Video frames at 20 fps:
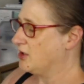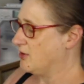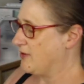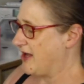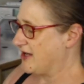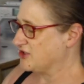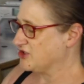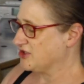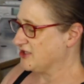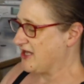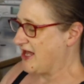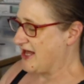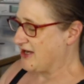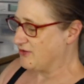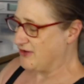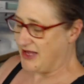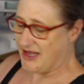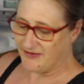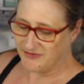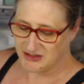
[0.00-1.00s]
Oh, actually, I
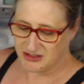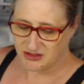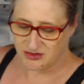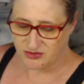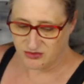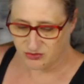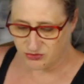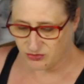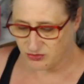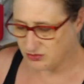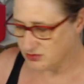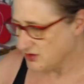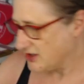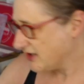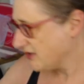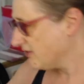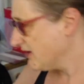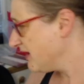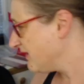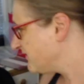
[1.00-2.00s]
don't have to...
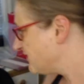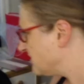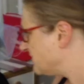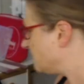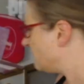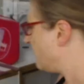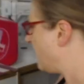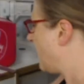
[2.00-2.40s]
I don't have to do